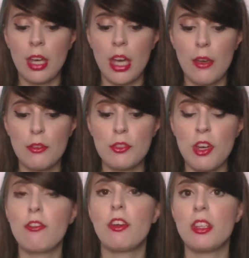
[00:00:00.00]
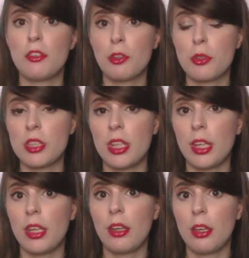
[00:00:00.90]
It was very, very difficult to
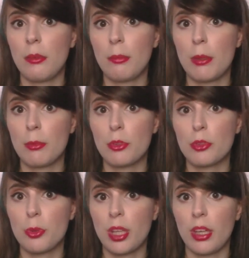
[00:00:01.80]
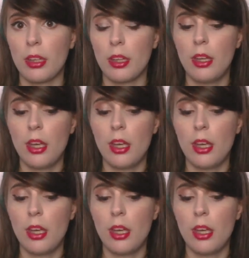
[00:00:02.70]
hear people talking